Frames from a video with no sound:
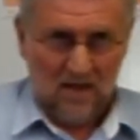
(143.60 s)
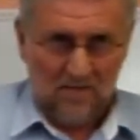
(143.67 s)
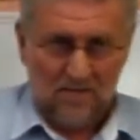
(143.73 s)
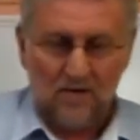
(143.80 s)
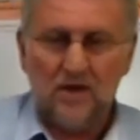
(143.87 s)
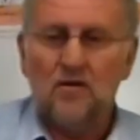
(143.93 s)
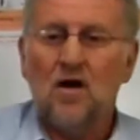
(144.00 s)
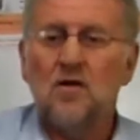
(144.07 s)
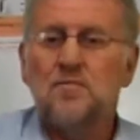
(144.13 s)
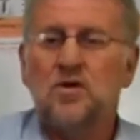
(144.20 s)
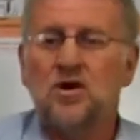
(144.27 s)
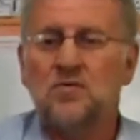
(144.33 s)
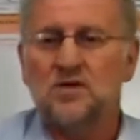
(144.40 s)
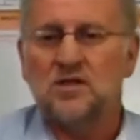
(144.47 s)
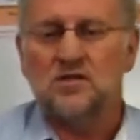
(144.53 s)
for their own
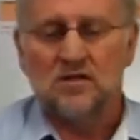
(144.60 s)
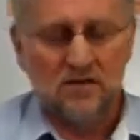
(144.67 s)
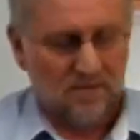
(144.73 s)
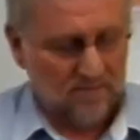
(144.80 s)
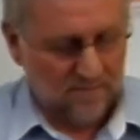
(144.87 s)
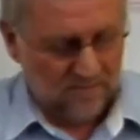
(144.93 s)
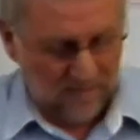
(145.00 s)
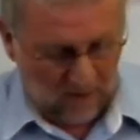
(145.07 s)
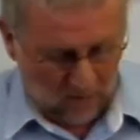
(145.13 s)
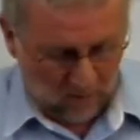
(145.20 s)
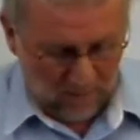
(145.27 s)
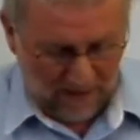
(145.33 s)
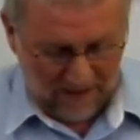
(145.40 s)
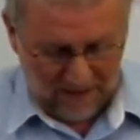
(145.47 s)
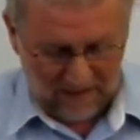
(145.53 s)
purpose. They
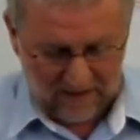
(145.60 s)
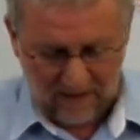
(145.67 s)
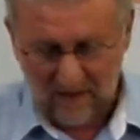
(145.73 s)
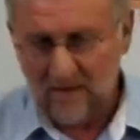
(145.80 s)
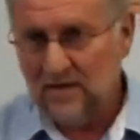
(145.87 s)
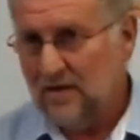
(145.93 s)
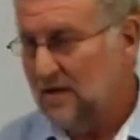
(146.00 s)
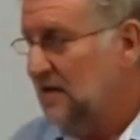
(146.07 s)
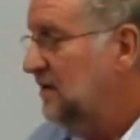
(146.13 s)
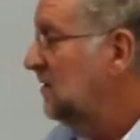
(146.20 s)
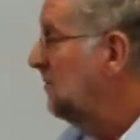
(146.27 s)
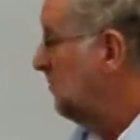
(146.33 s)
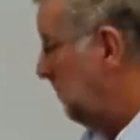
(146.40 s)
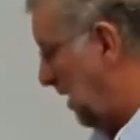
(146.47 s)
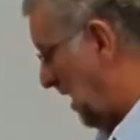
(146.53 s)
will make it
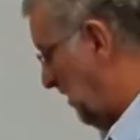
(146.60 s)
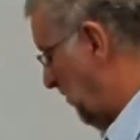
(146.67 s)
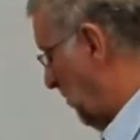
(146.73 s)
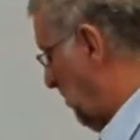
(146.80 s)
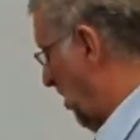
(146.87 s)
part of